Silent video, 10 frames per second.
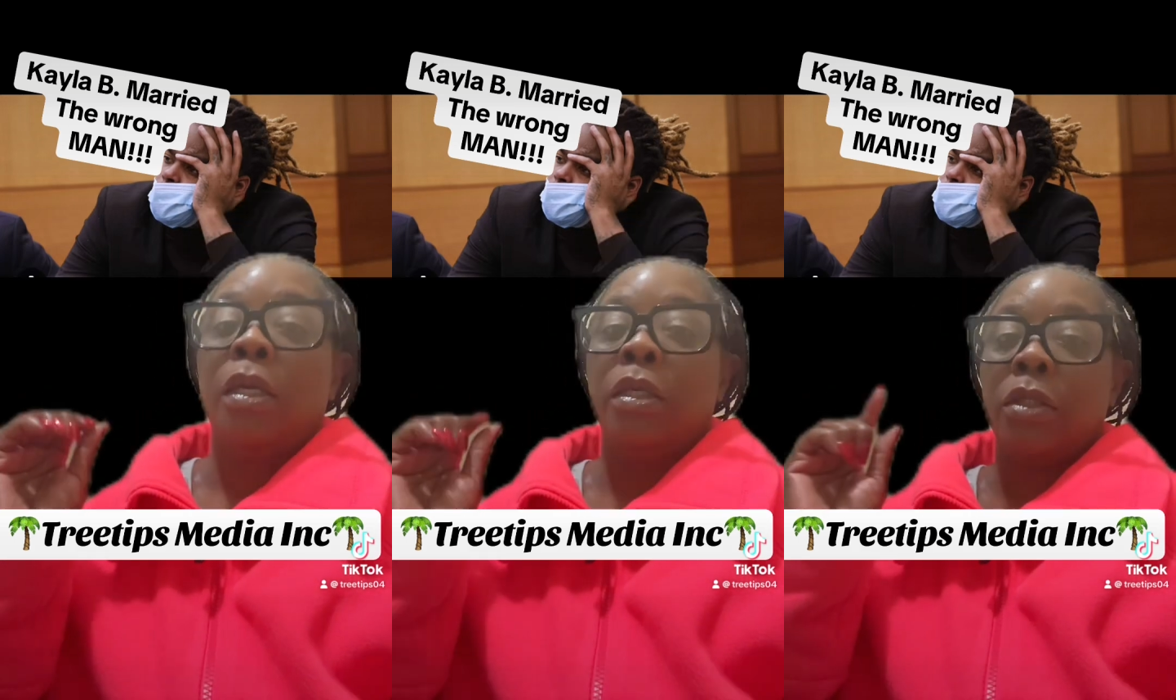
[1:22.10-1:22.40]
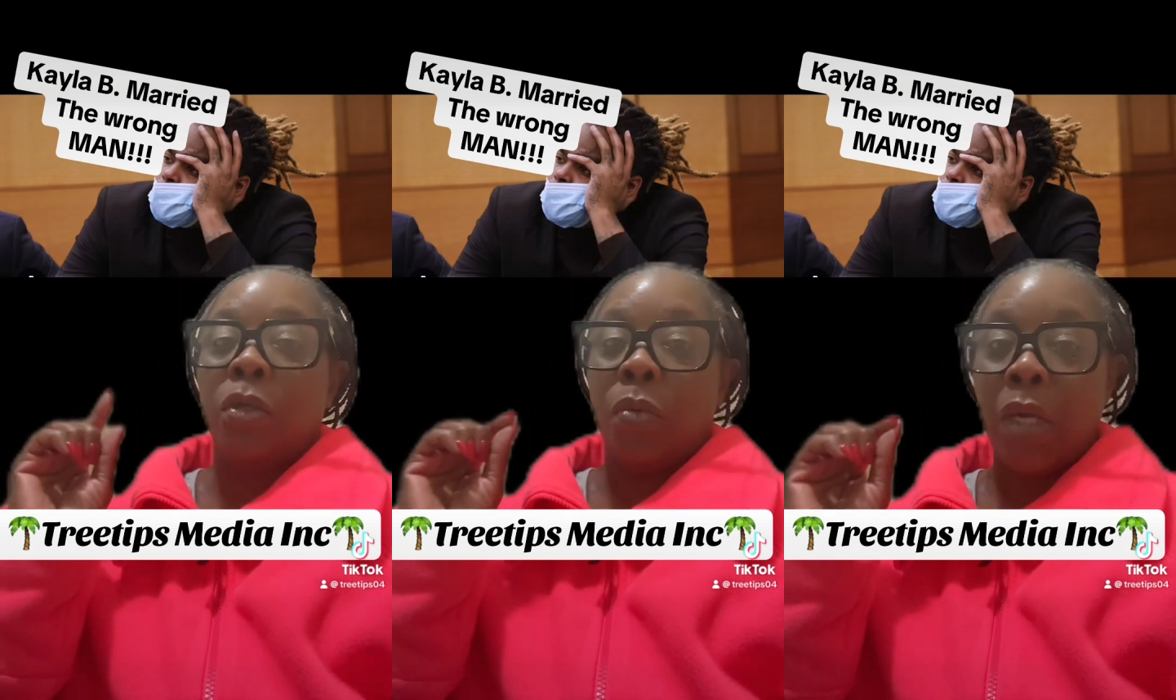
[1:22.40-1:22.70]

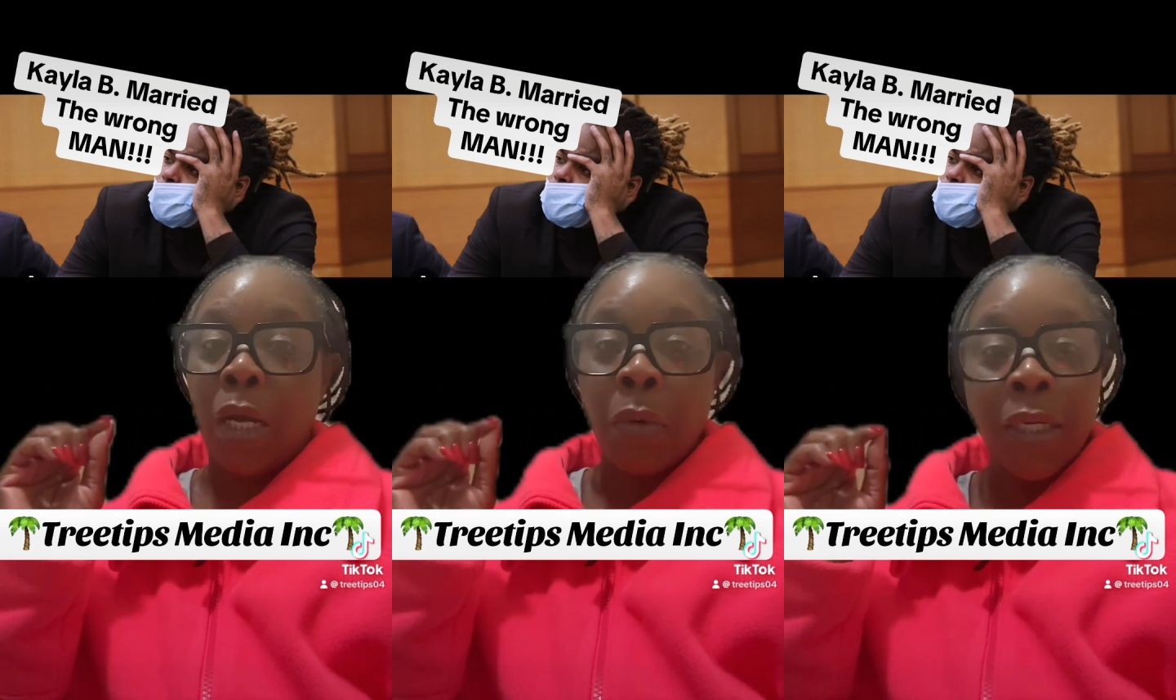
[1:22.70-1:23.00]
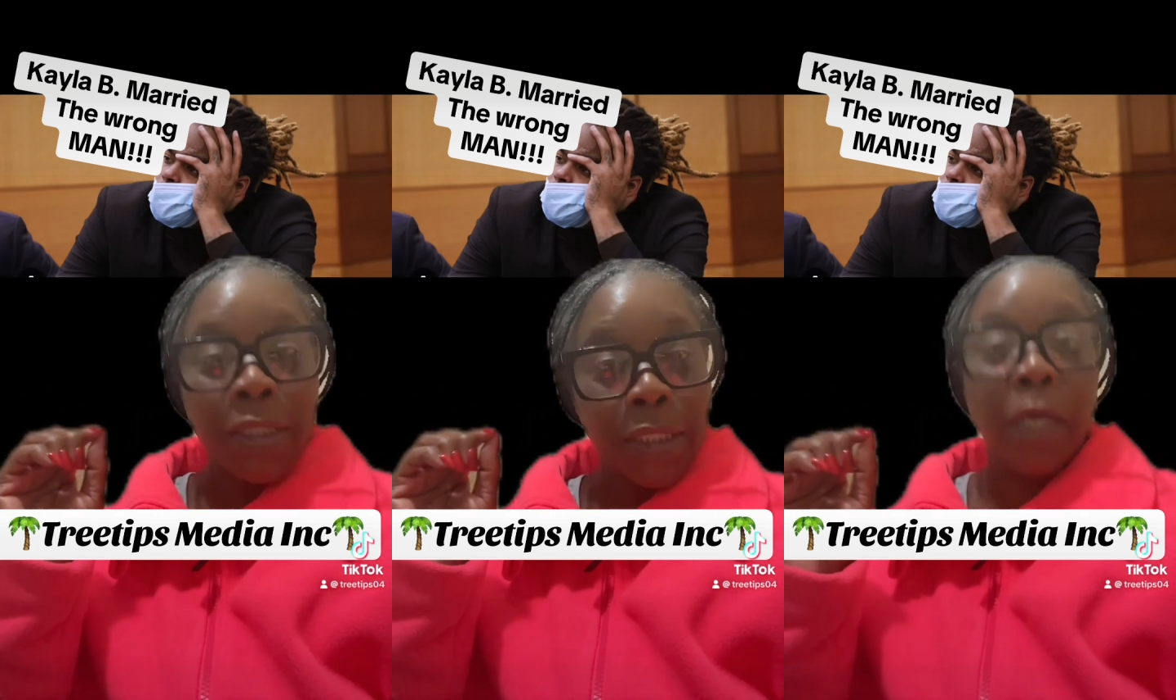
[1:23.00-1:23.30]
So what I want
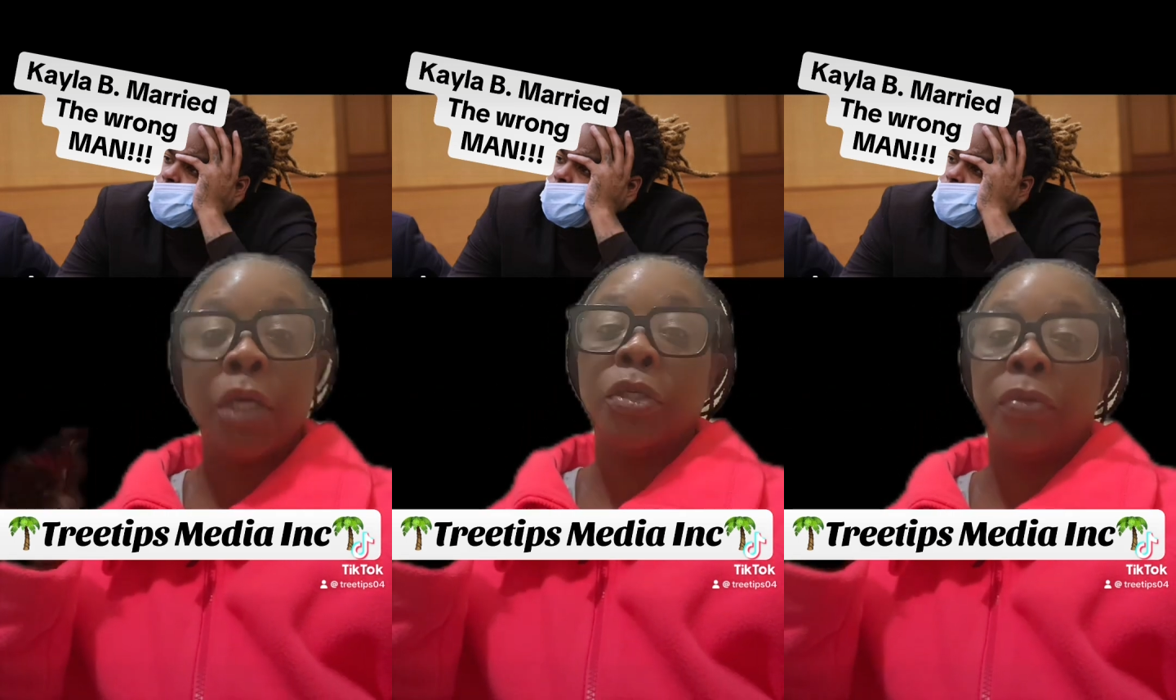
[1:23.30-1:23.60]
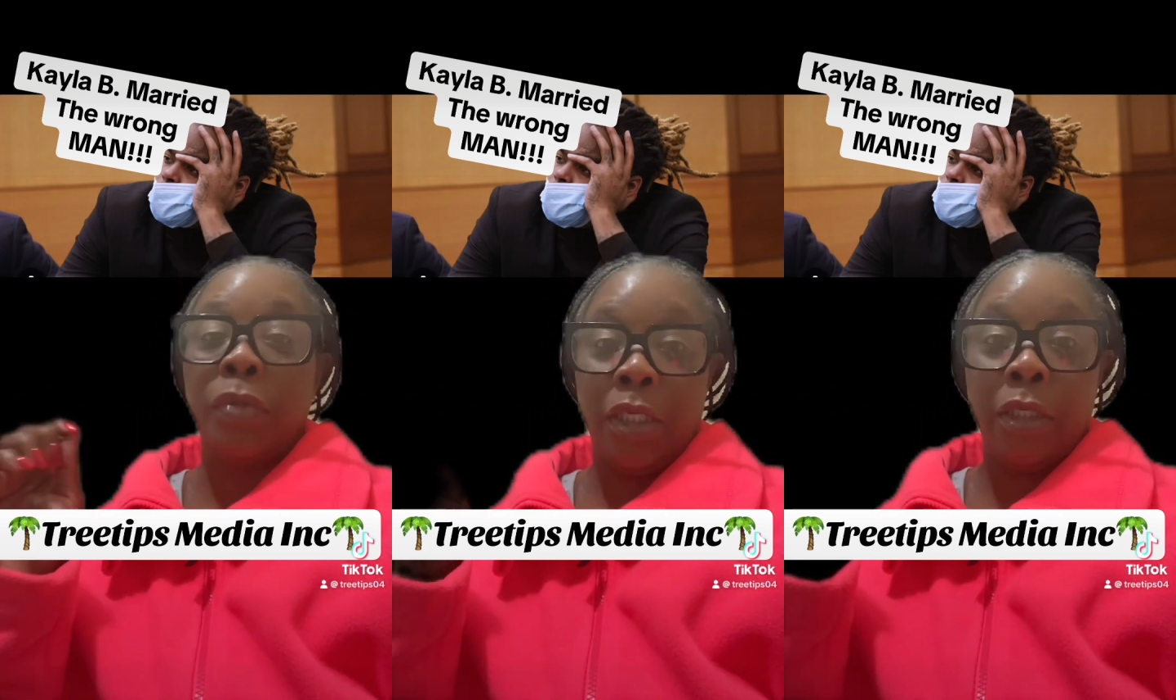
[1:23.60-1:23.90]
to tell
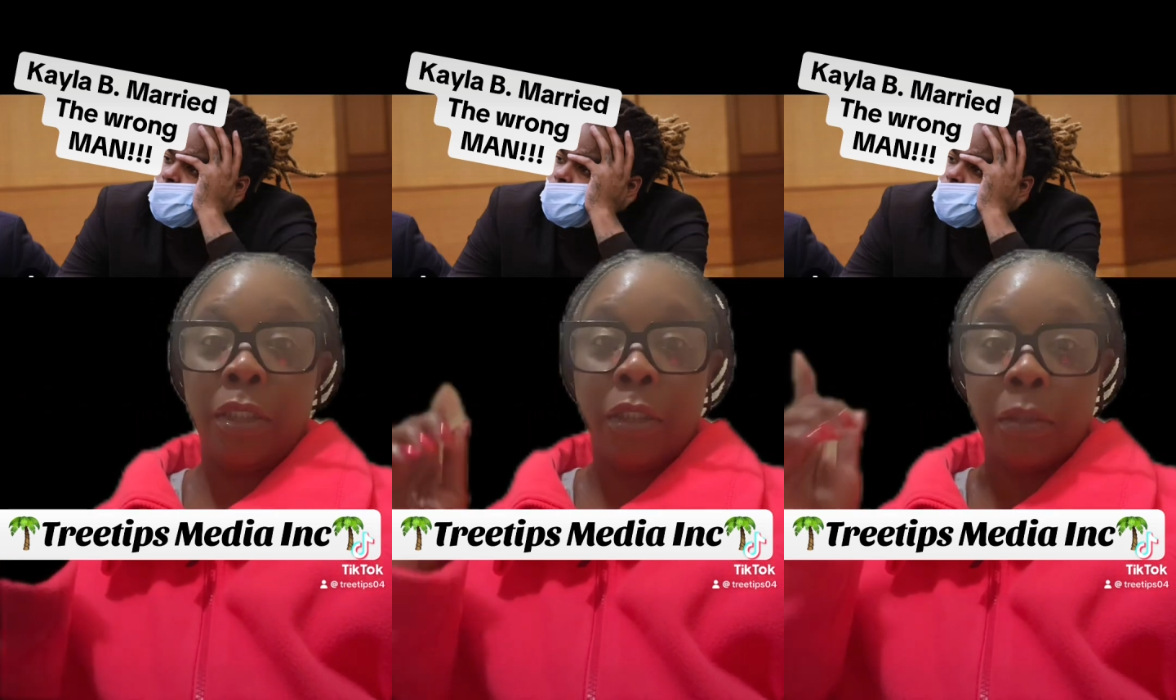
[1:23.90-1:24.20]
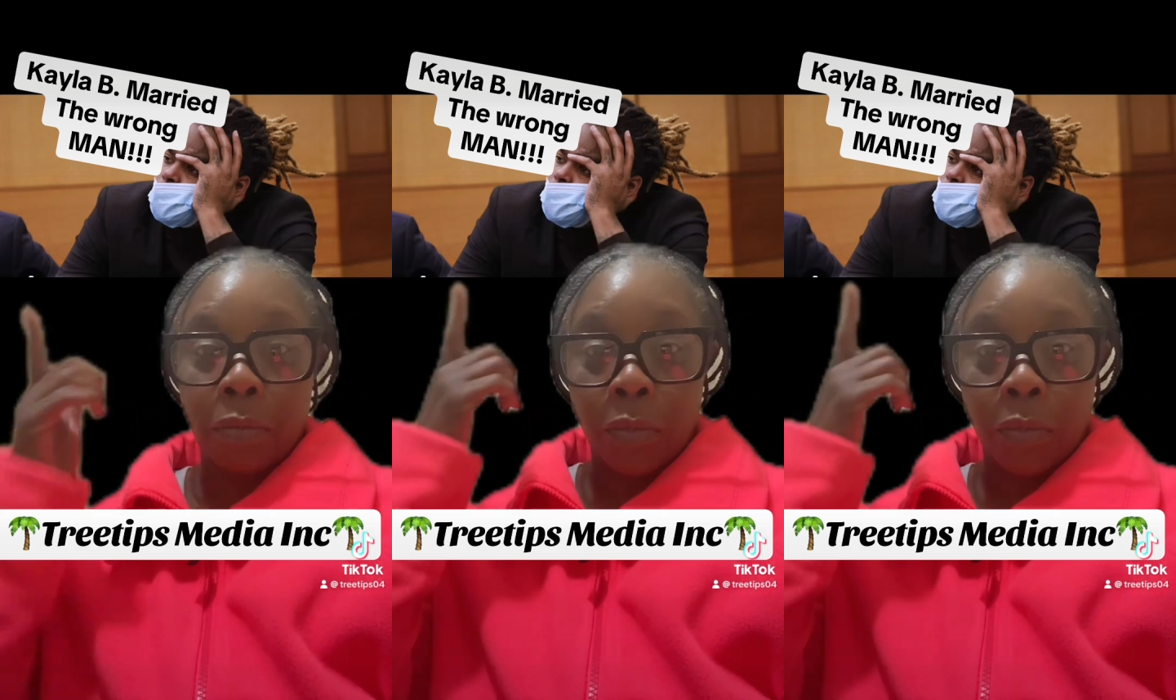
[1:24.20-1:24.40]
you is,